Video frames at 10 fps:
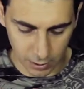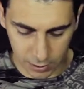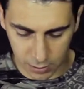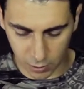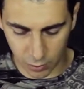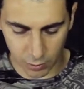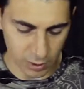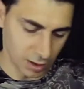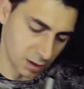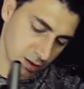So
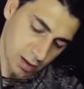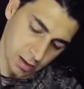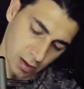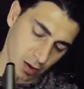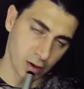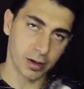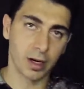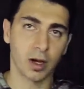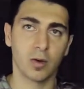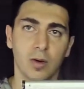LEDs are on
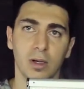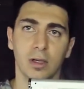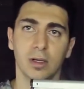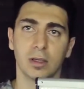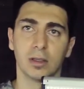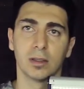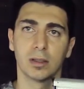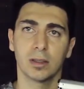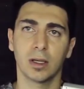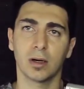now.
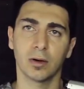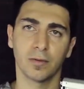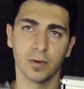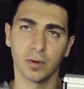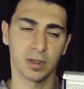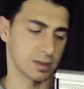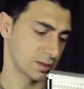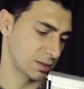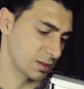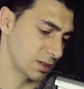I don't know if you could
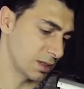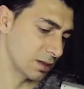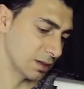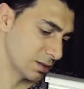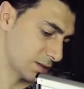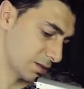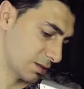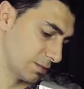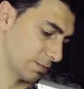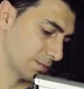see
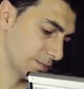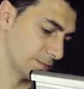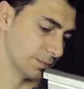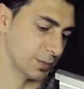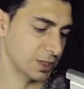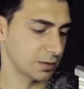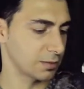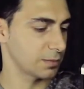this, but